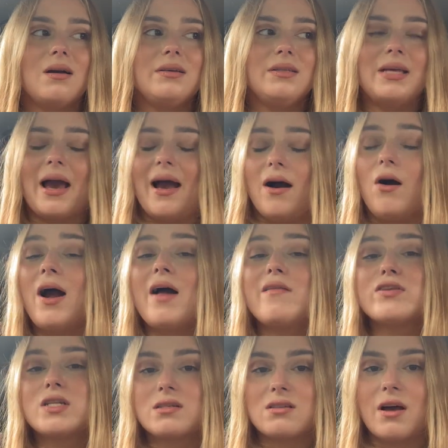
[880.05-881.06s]
yeah i
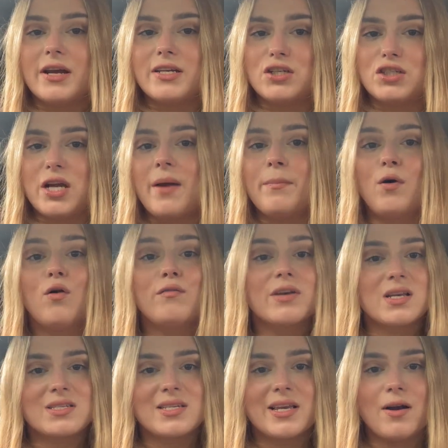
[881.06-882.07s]
haven't decided yet but
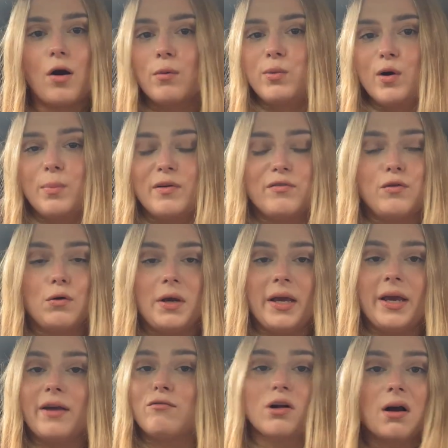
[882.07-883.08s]
obviously i will be
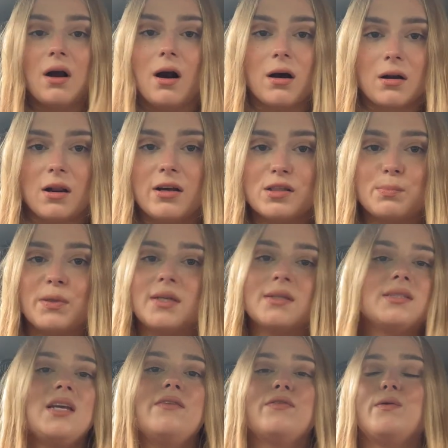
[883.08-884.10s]
vlogging it regardless
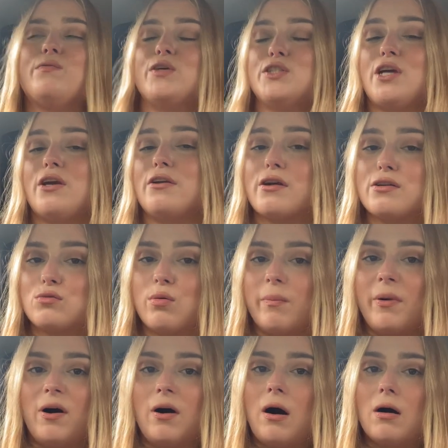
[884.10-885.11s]
because even if i don't go to a
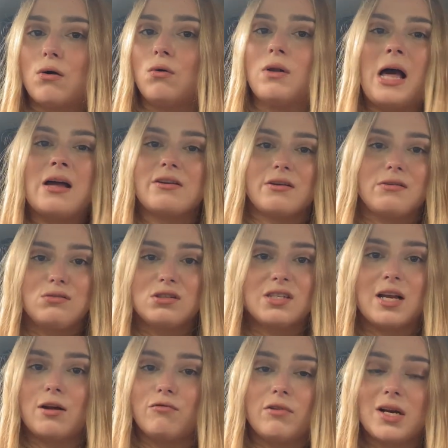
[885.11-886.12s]
park orlando's
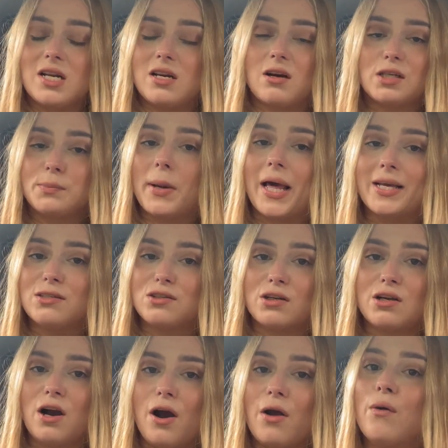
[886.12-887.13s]
still a really nice place to
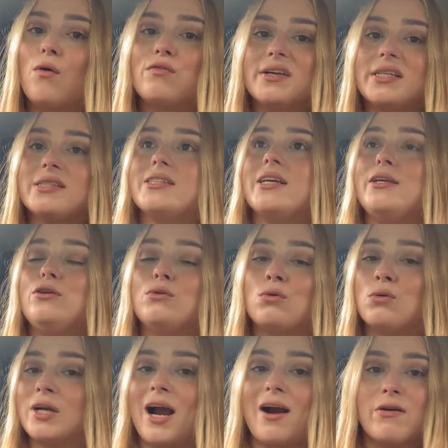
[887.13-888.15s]
go obviously
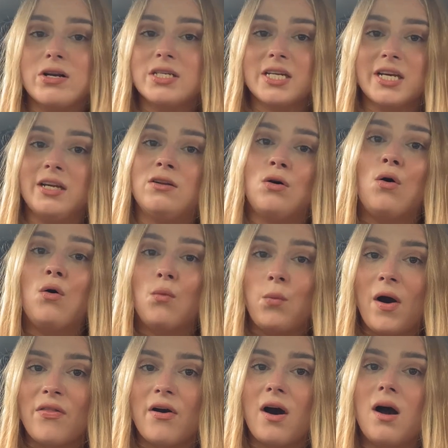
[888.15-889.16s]
you're guaranteed hot
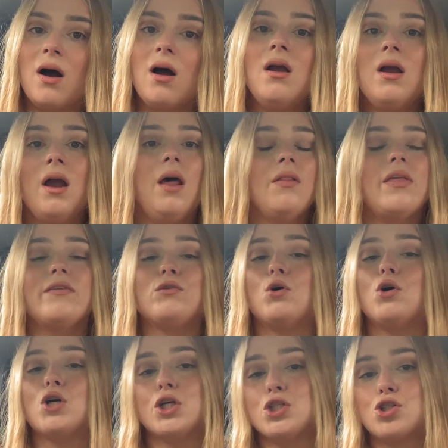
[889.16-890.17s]
weather they've
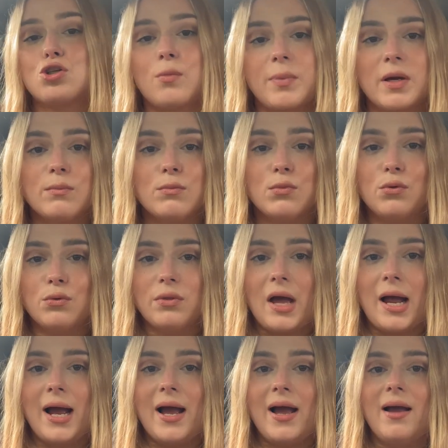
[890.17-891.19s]
got a good shopping mall
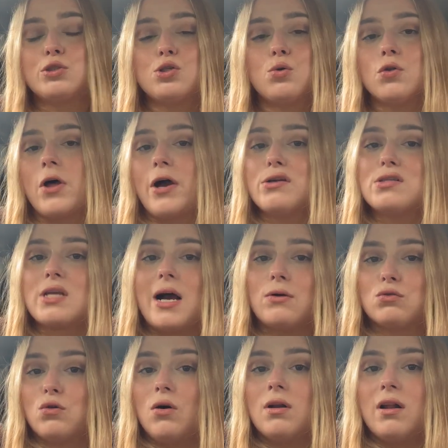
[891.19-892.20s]
there sure the
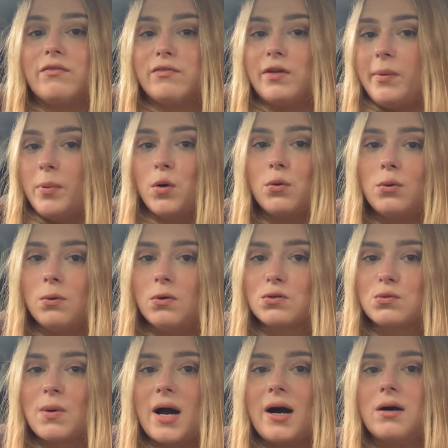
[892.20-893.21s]
hotel's got a lovely pool
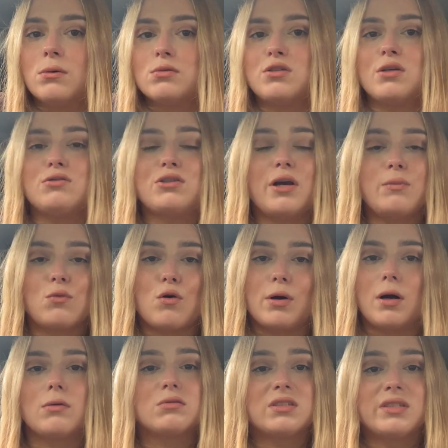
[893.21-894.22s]
as well so don't worry
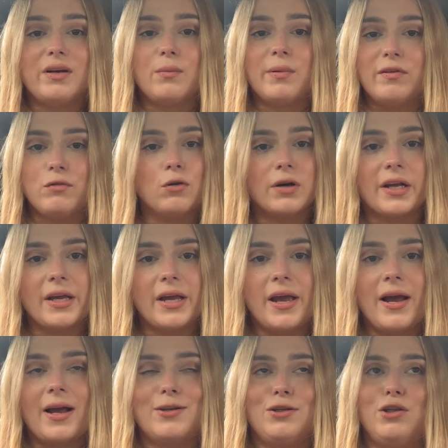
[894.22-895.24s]
i'll still be vlogging
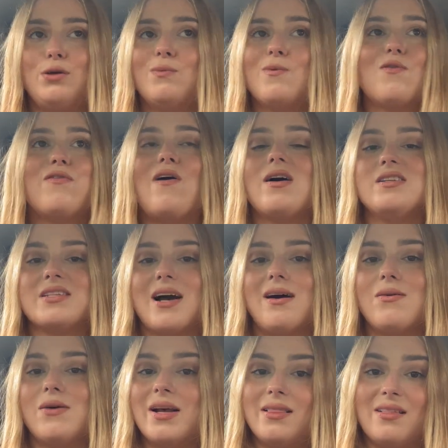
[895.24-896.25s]
it and you will find
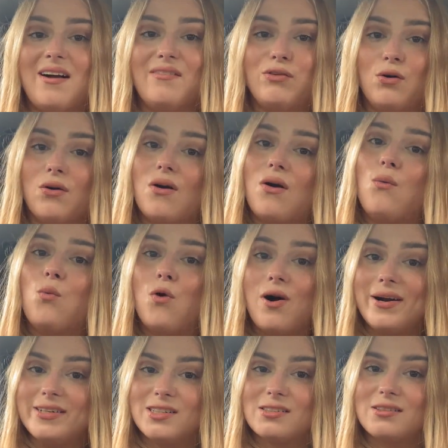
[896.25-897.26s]
out in that vlog what
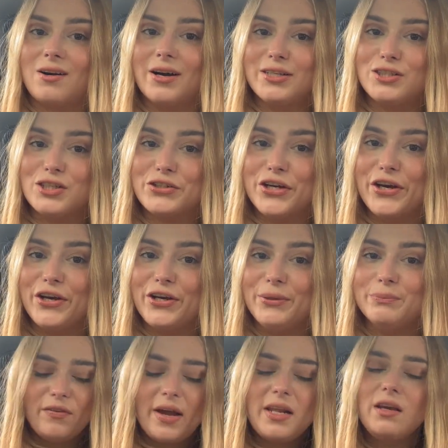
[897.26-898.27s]
i decide to do
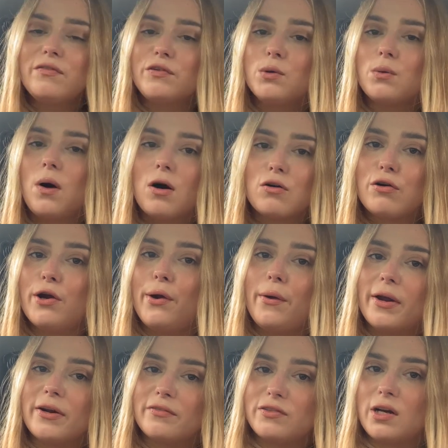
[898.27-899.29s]
For any of you are crew
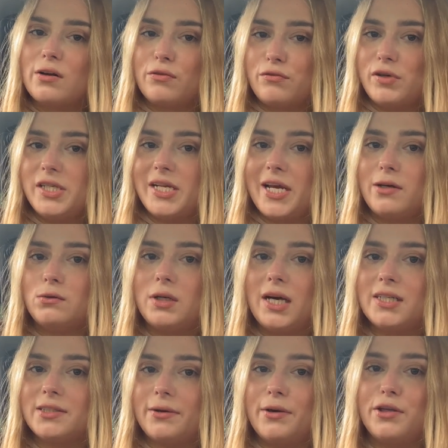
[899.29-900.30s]
and have done a three-day
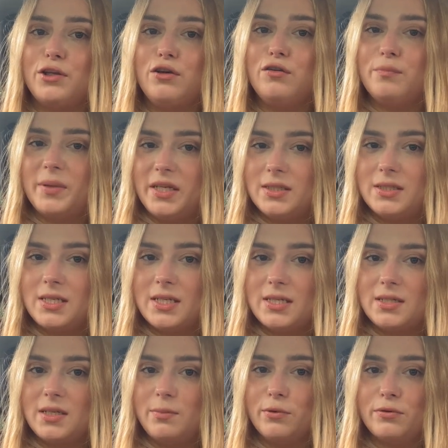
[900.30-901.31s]
orlando and you've been to
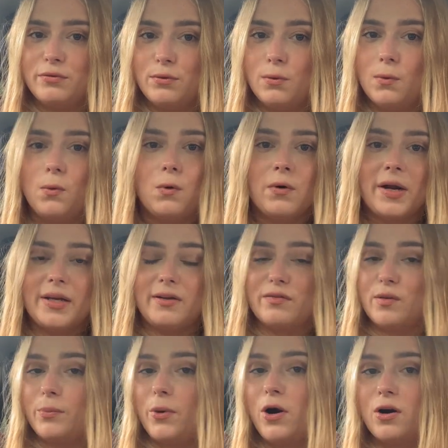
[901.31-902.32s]
disney before or any of
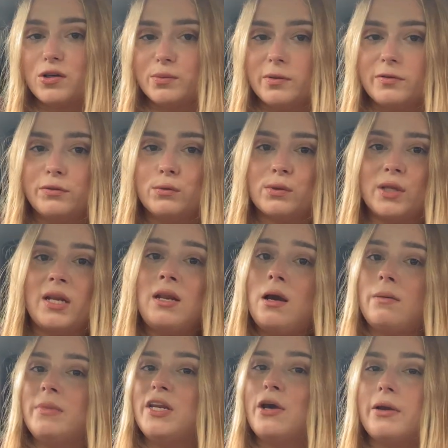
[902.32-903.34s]
the parks before then
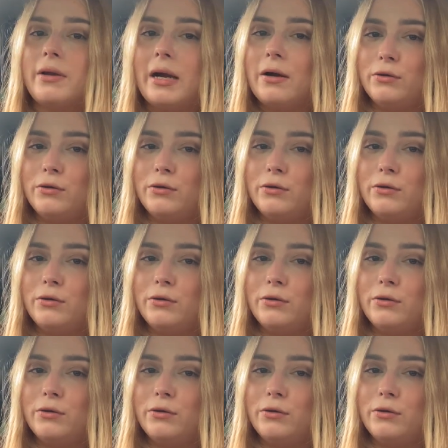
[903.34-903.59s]
let me know how